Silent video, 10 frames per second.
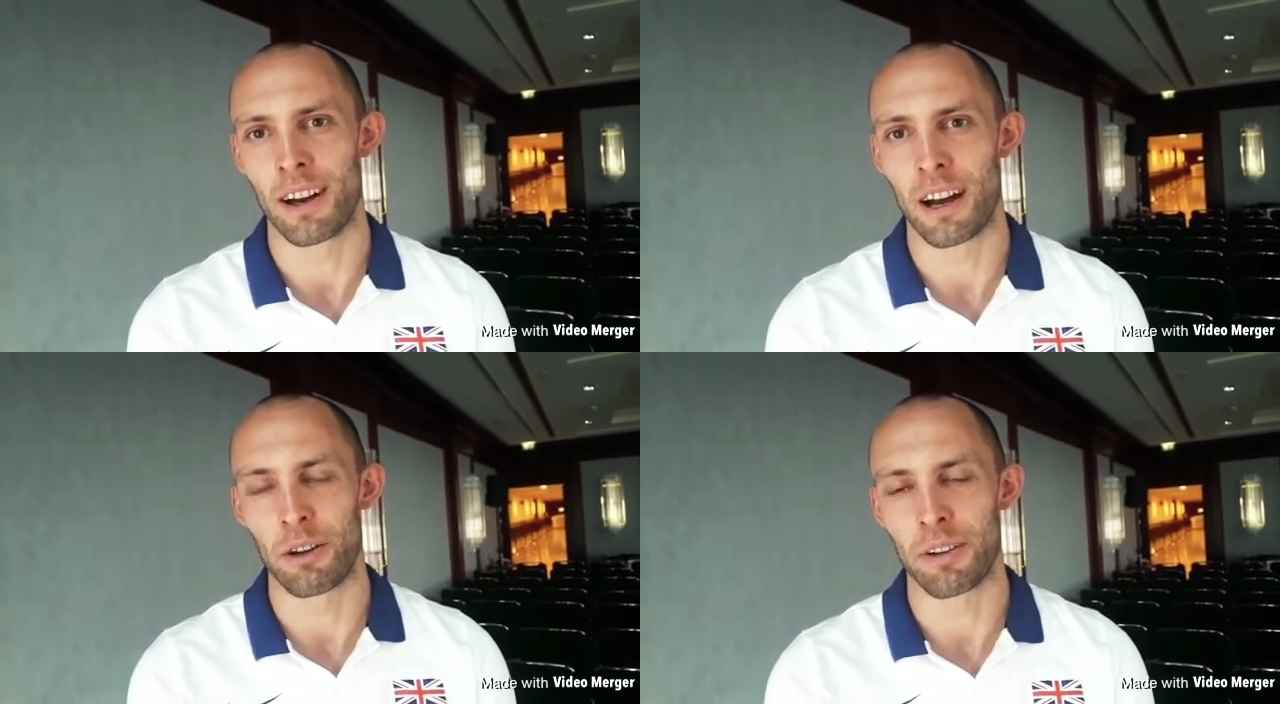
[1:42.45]

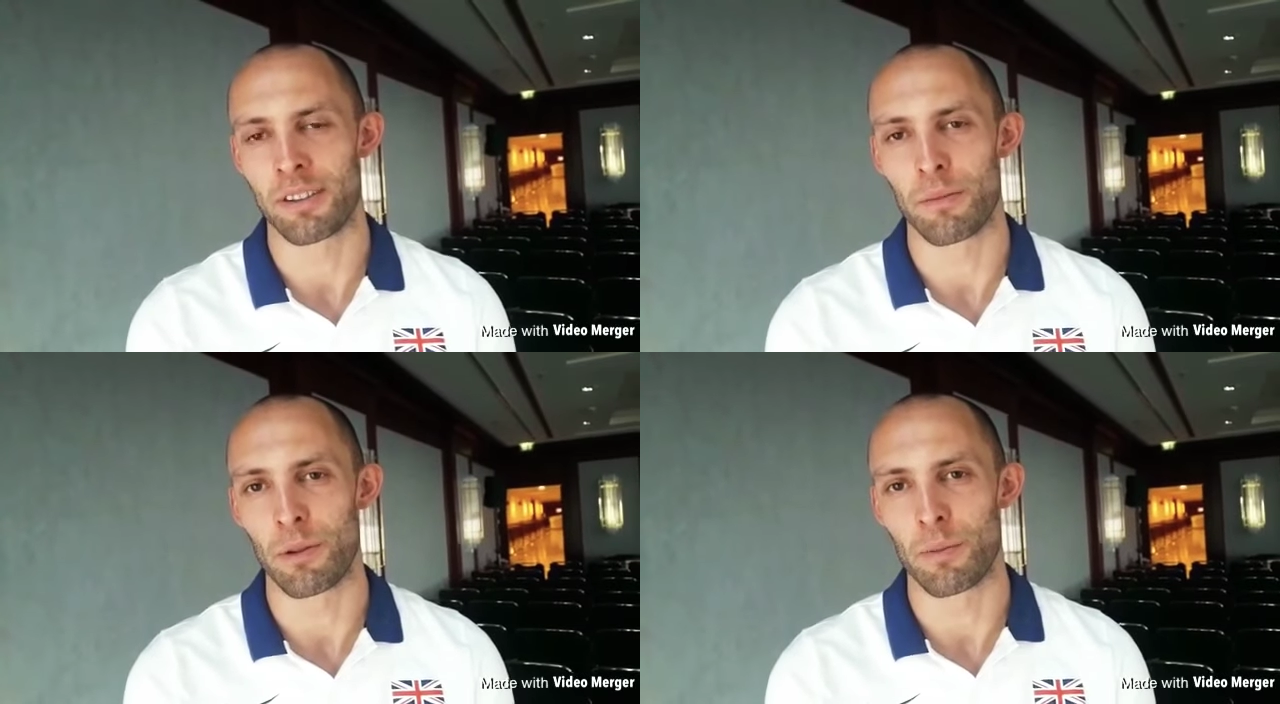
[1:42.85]
I know that
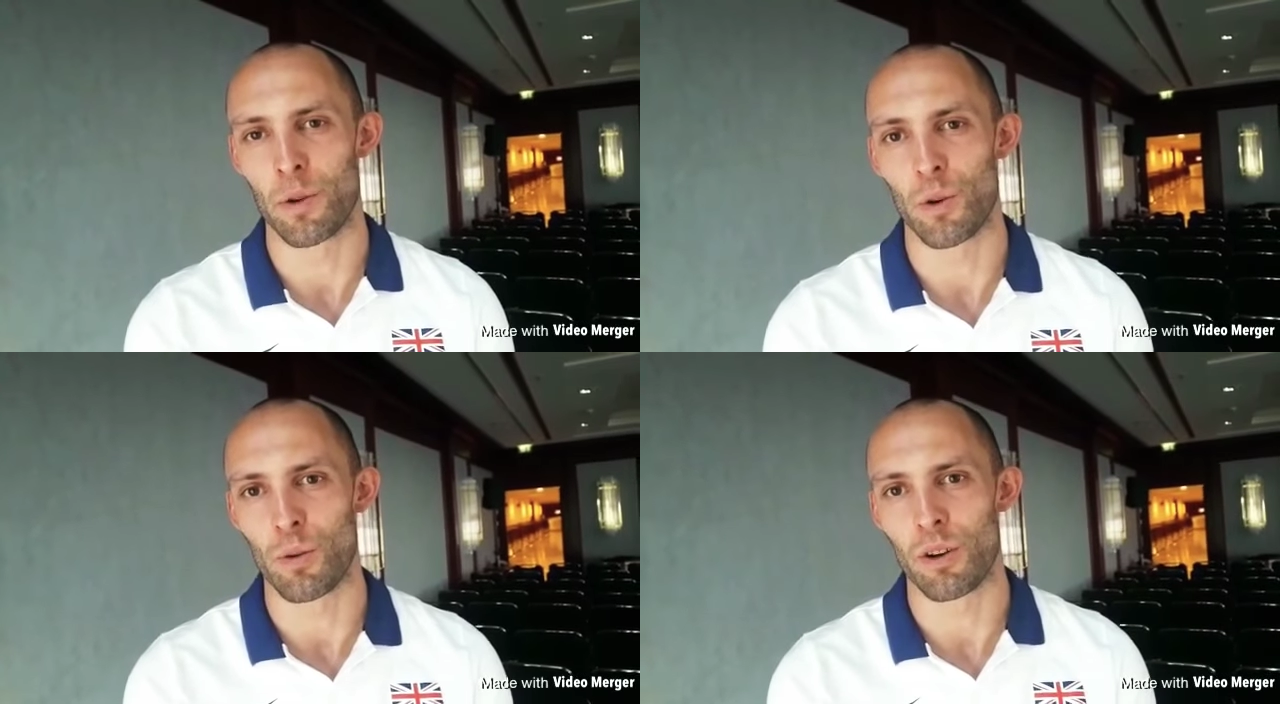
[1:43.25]
somebody with
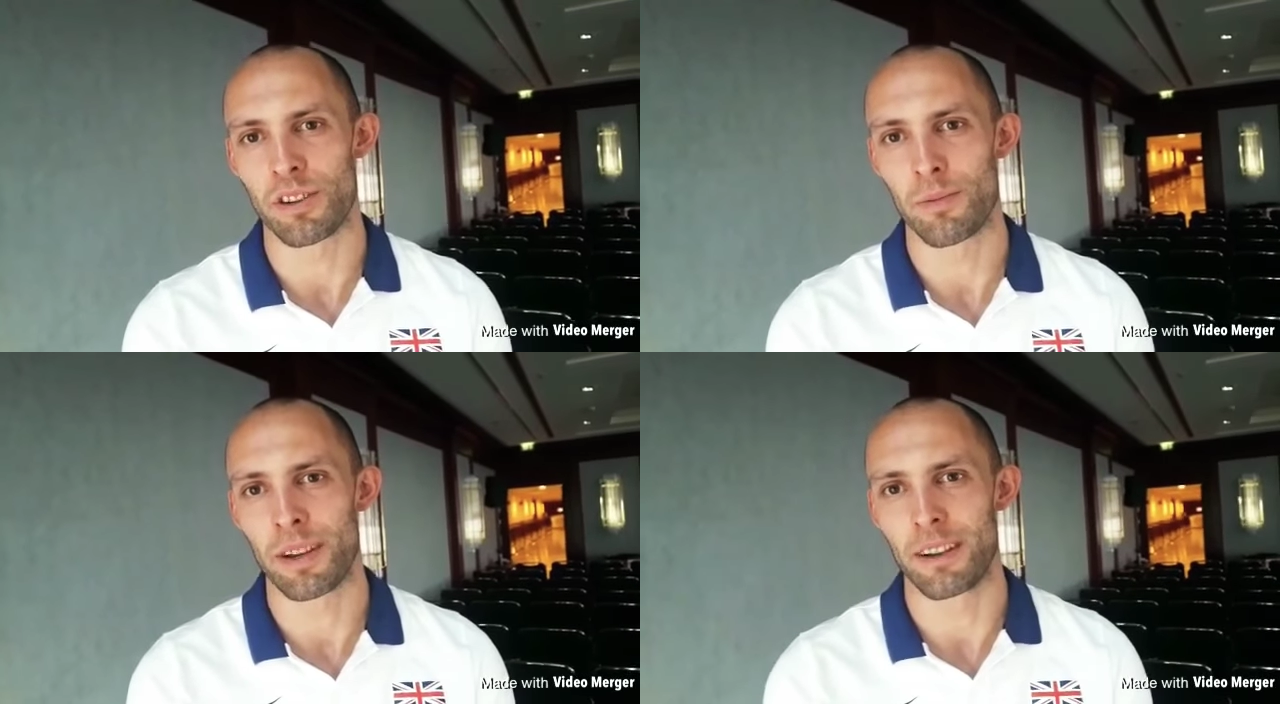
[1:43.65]
more raw
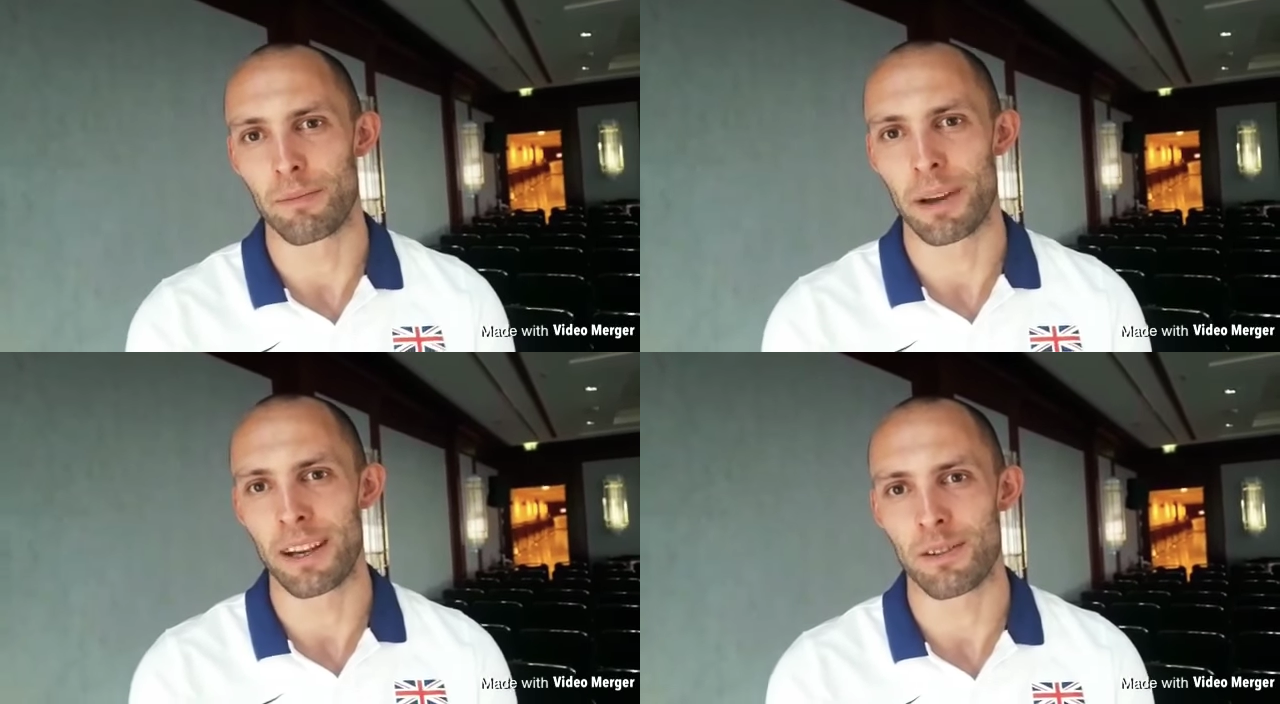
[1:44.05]
speed and
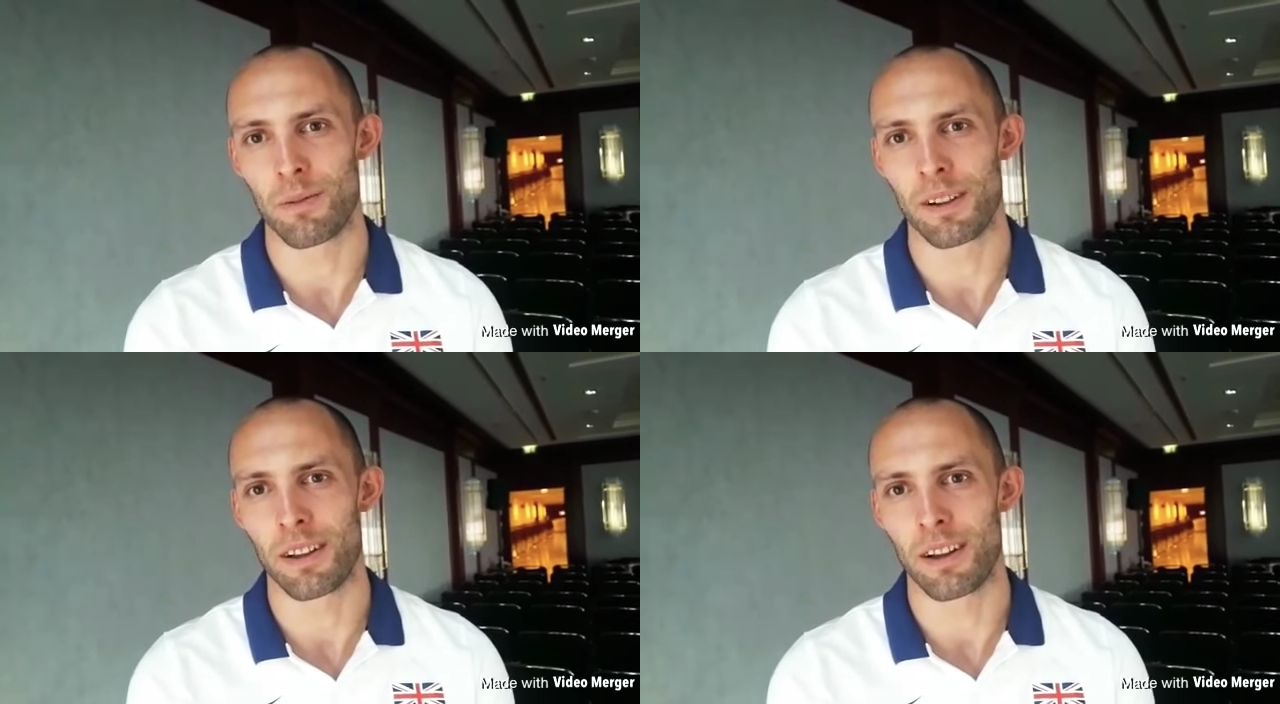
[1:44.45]
pace
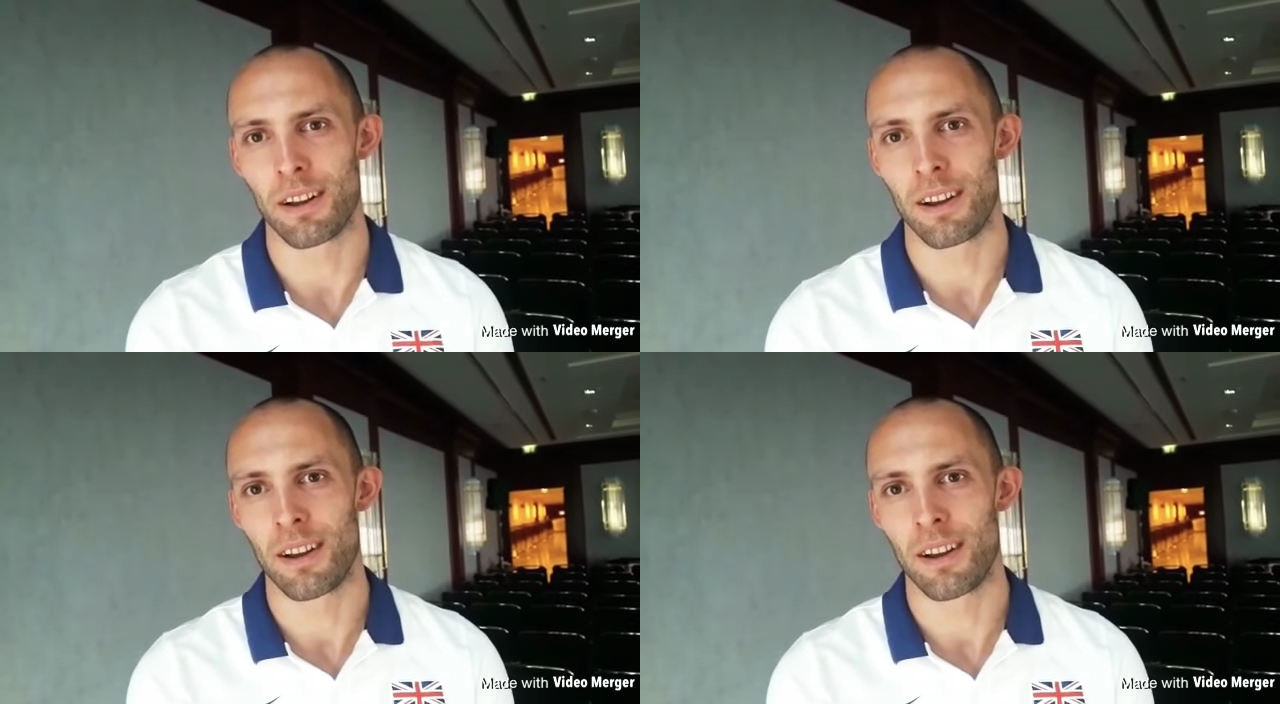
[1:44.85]
will, uh,